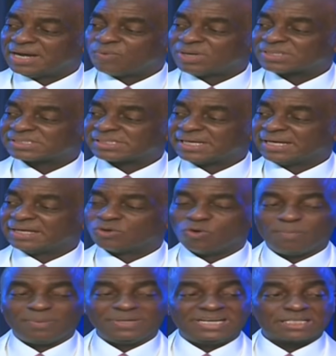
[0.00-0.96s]
once said
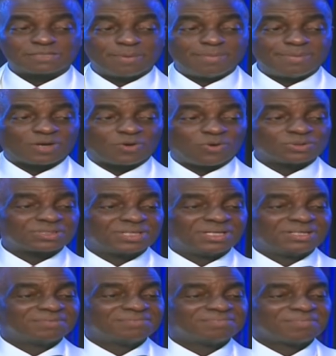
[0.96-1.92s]
obedience may be costly,